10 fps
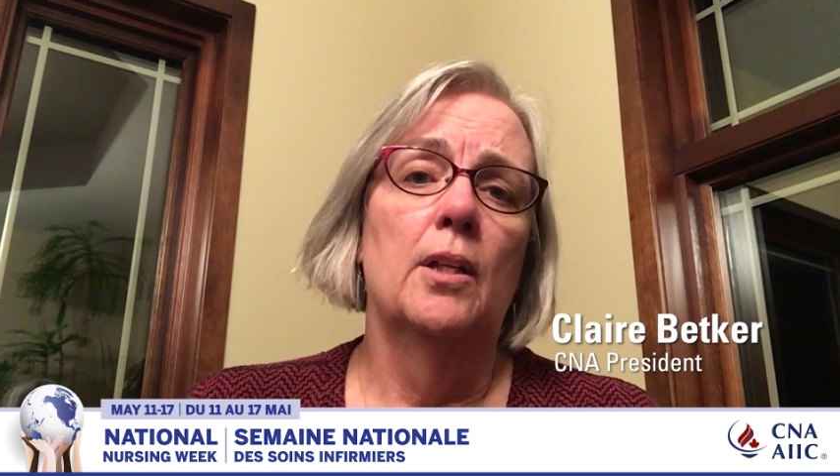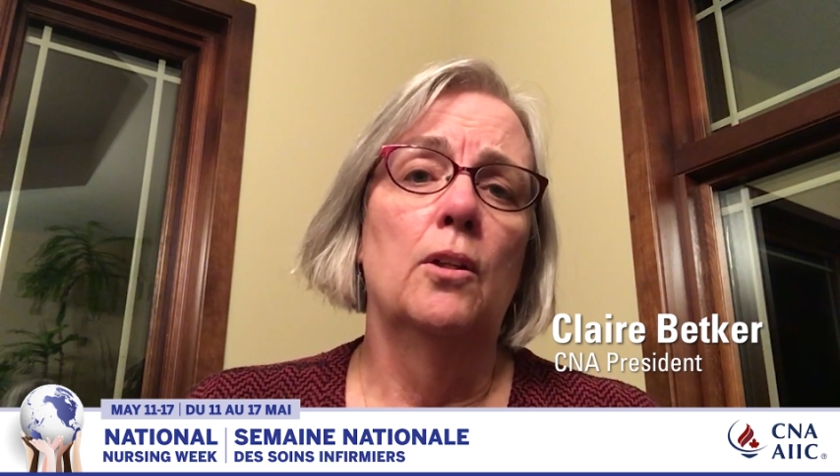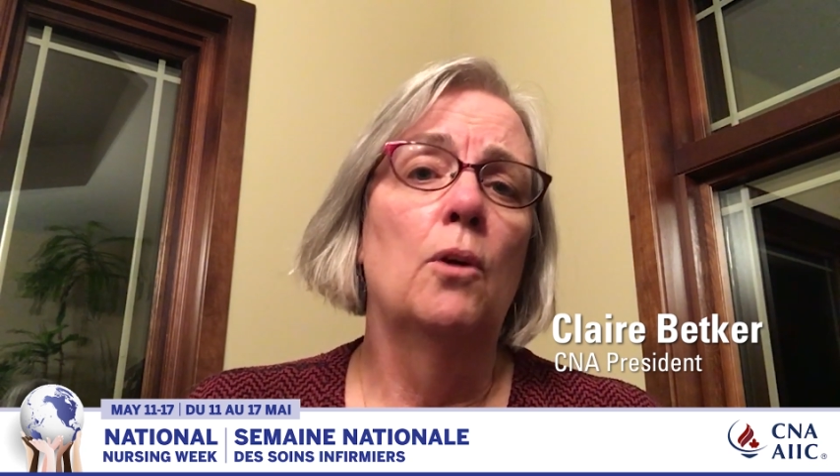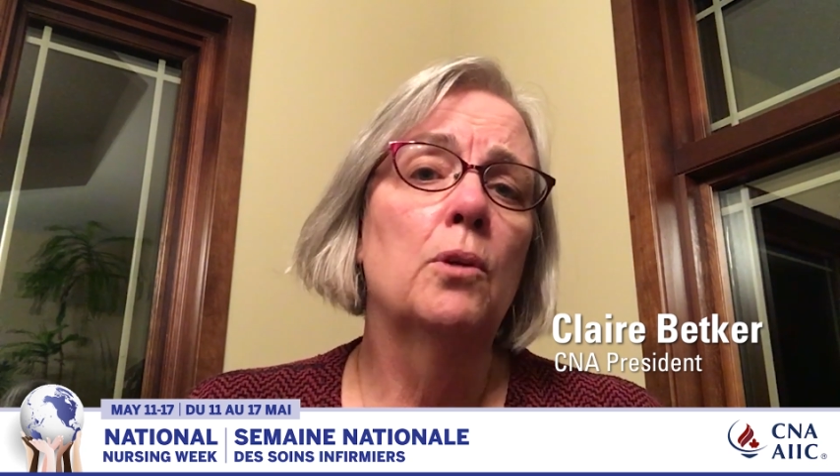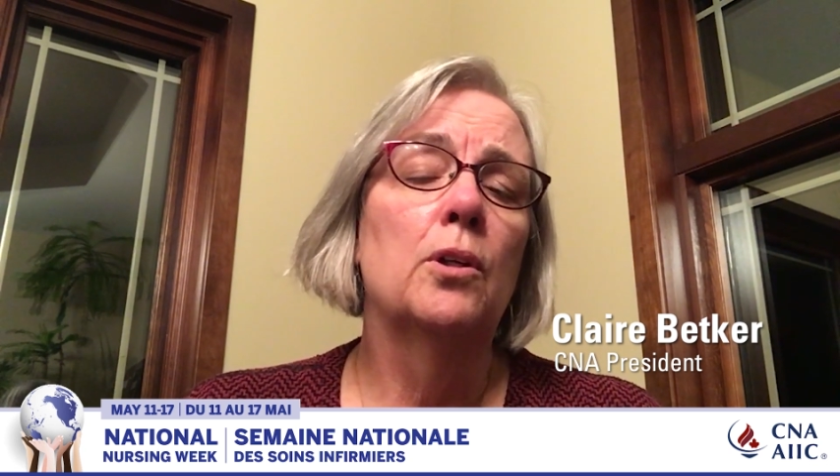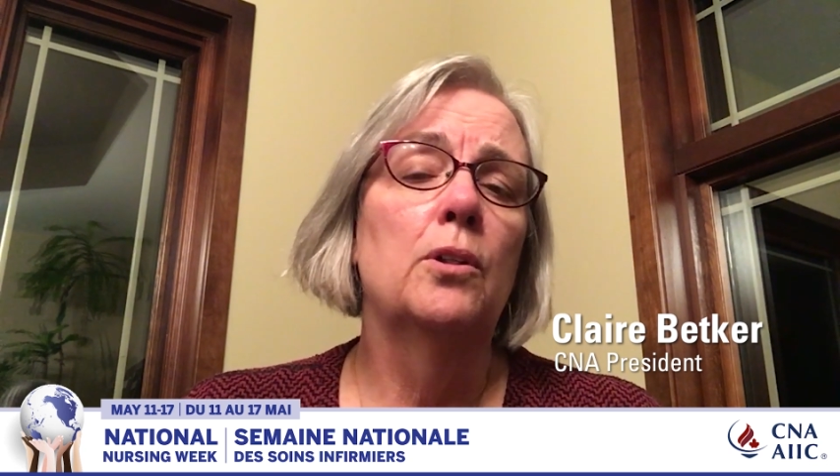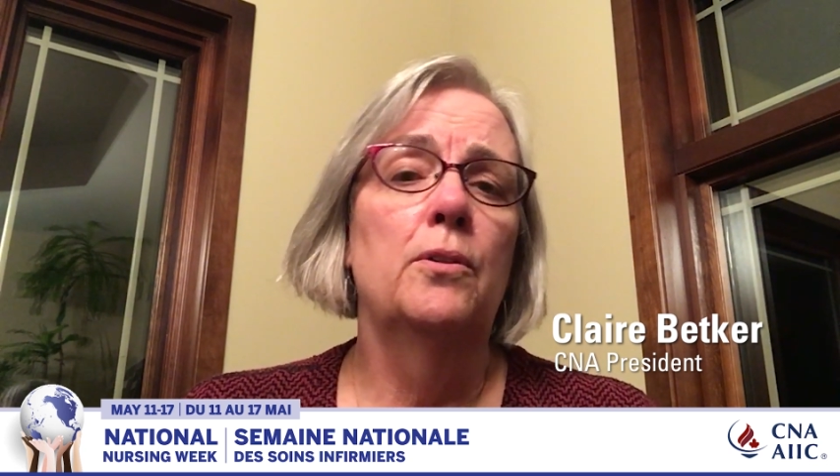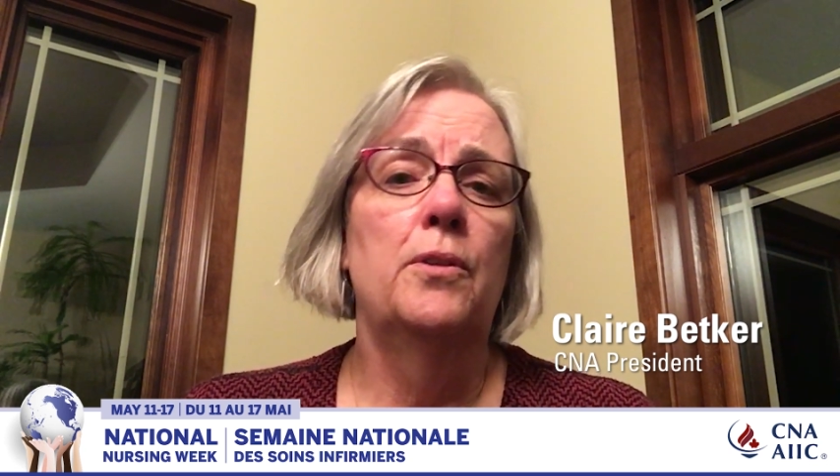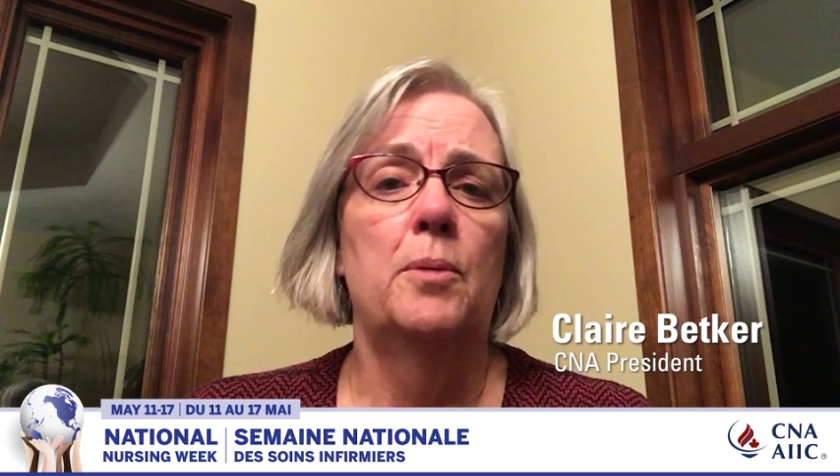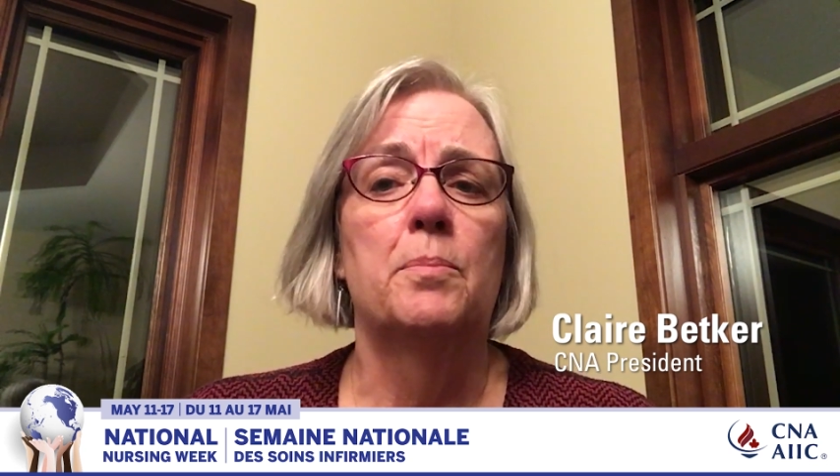
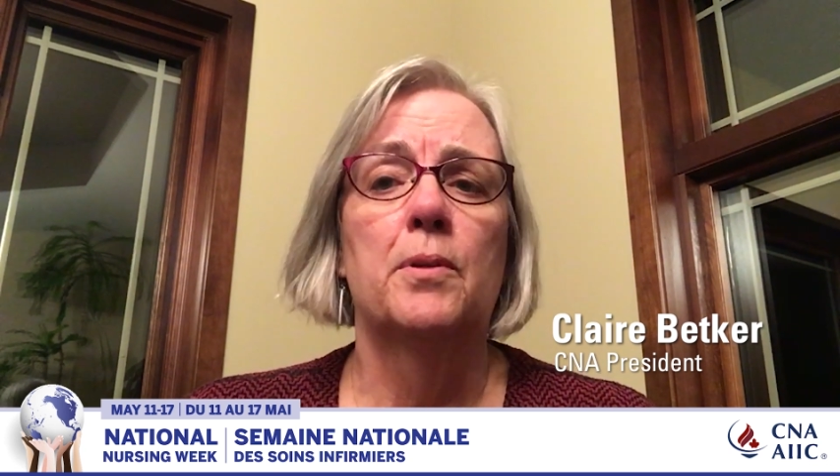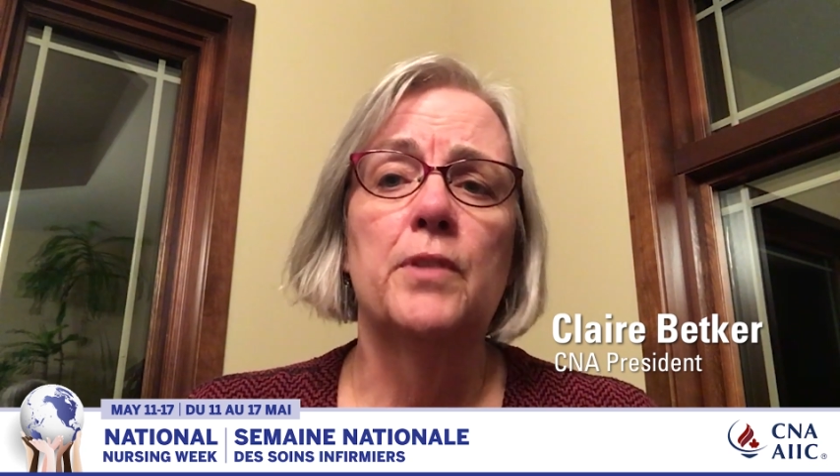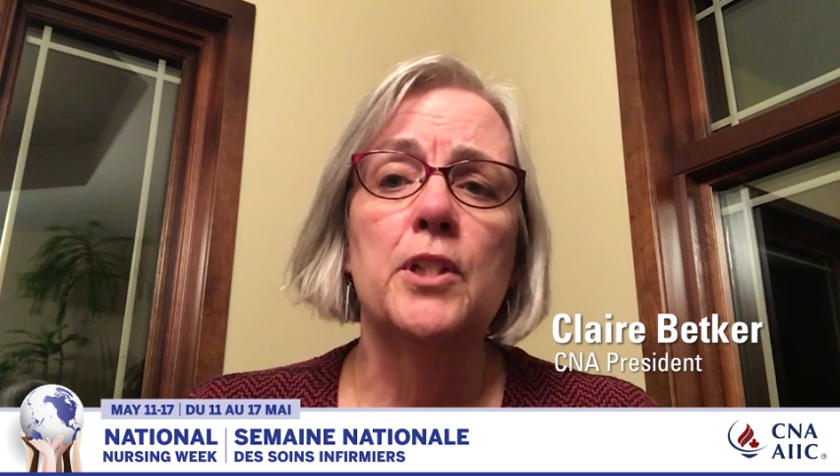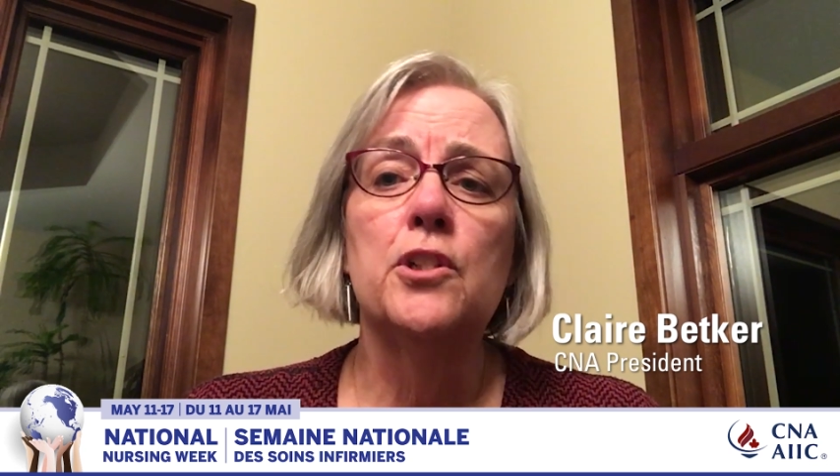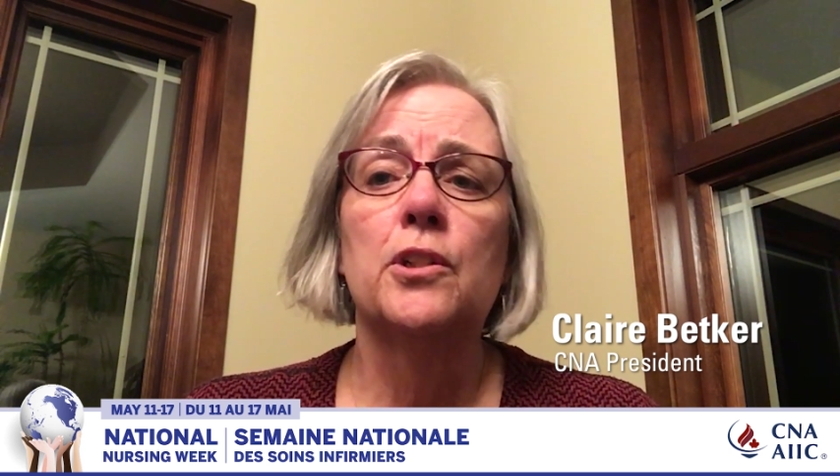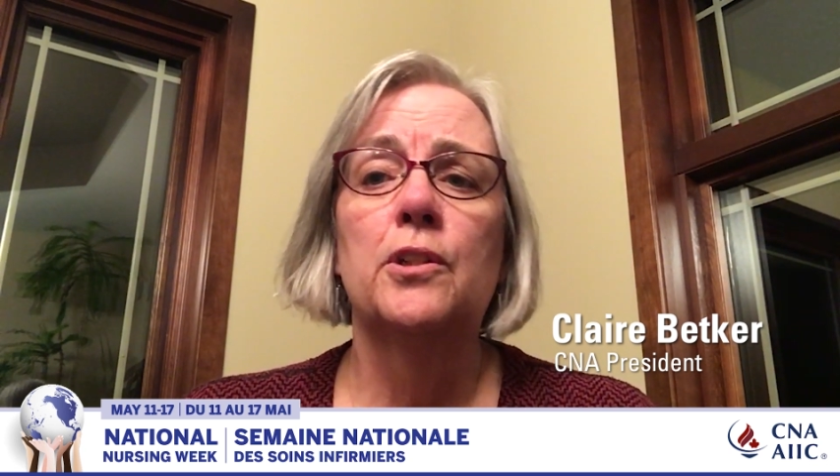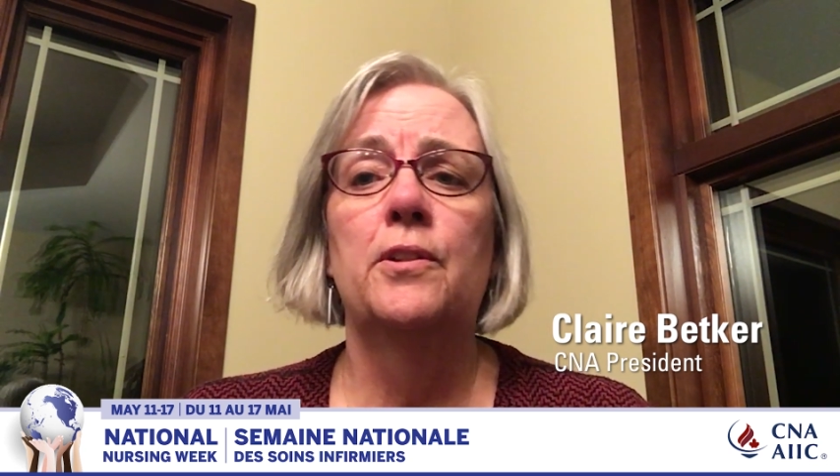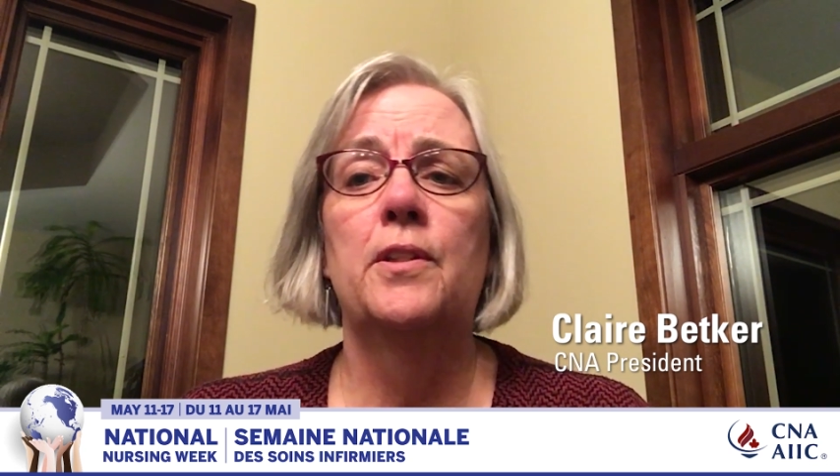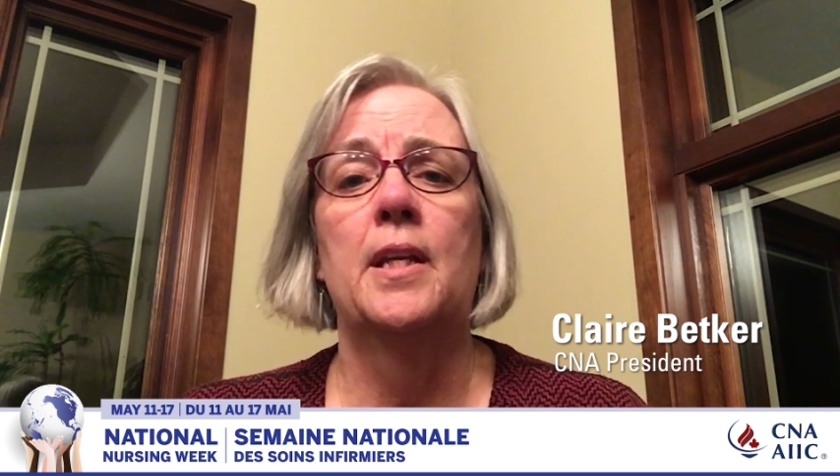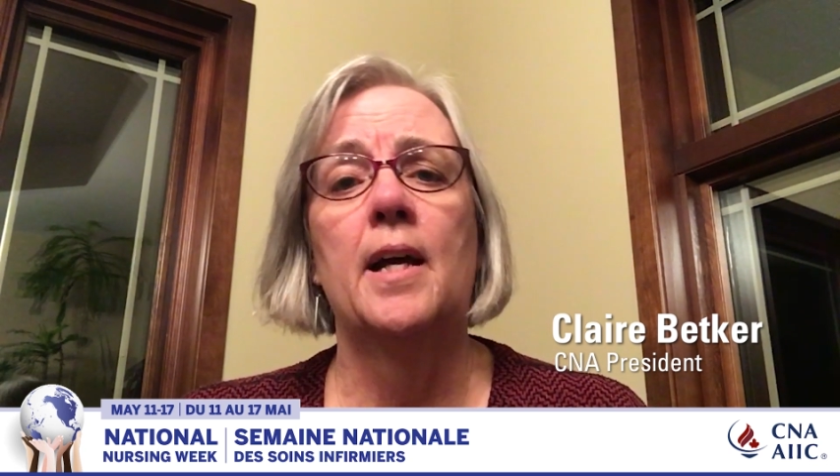local, the
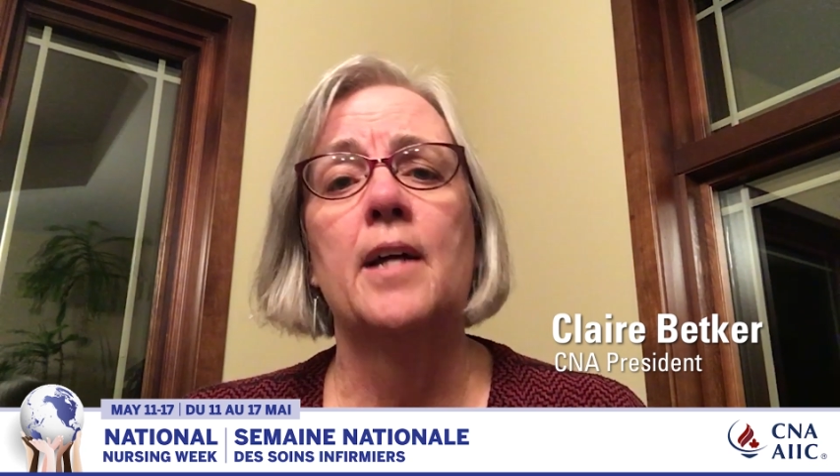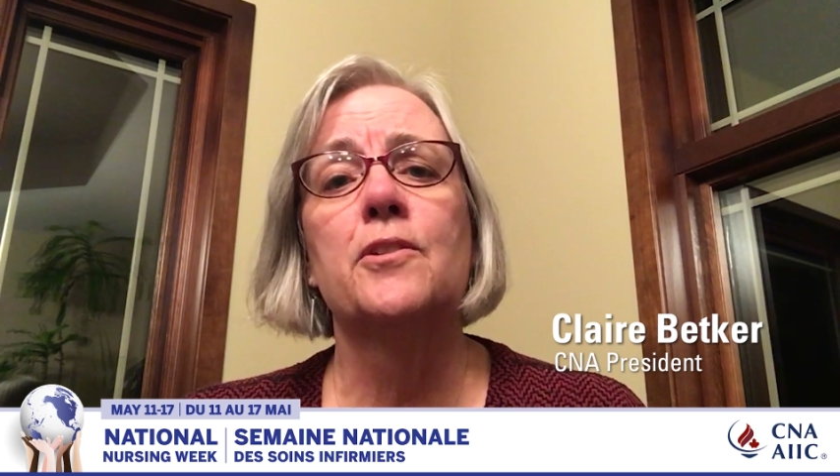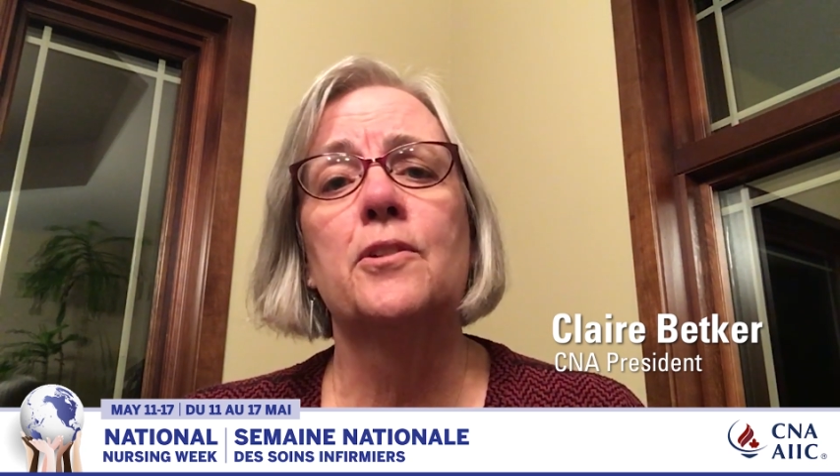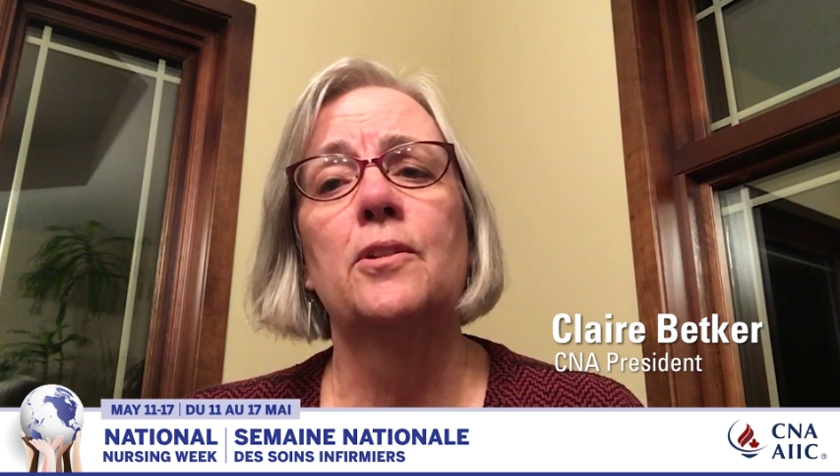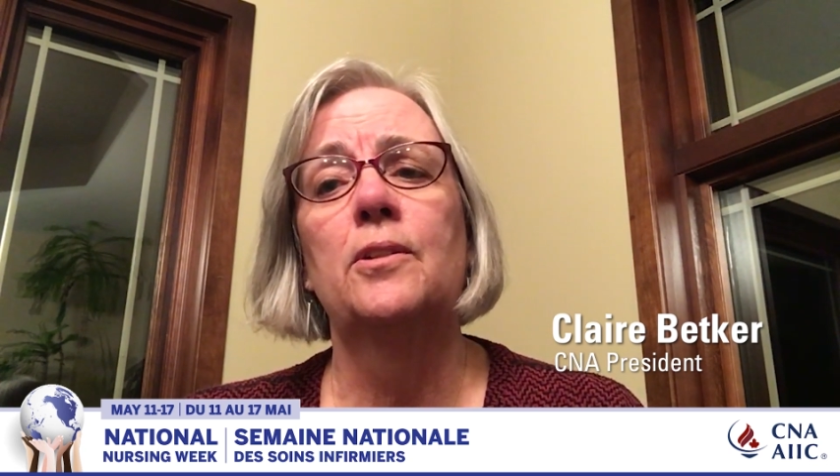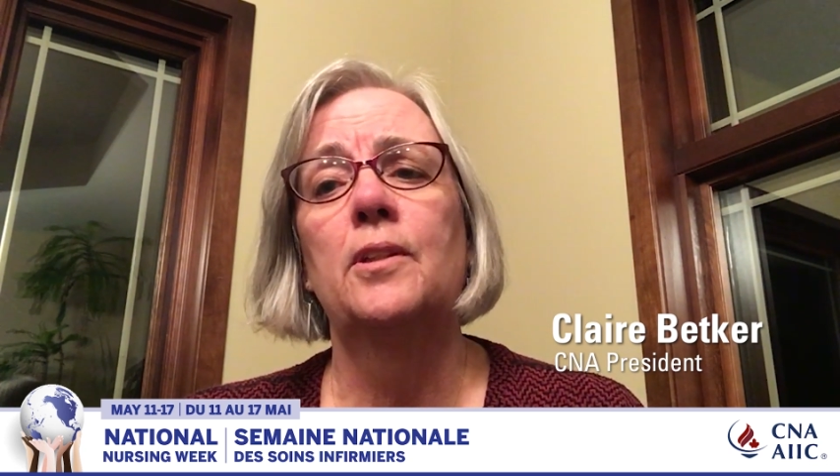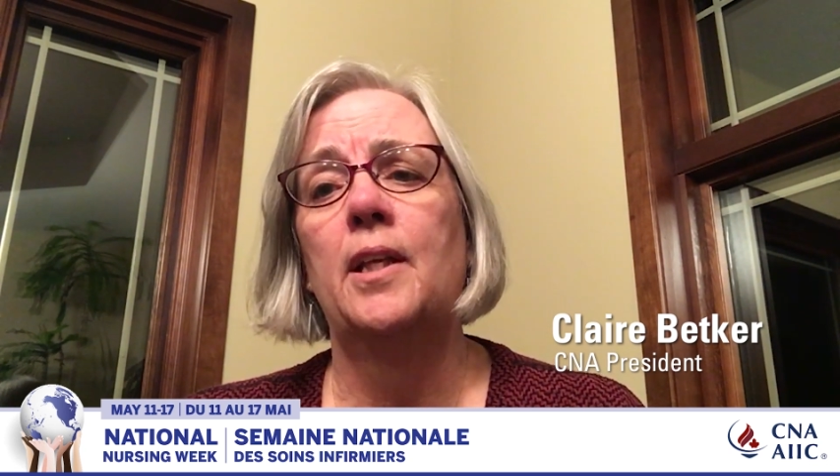provincial, the national,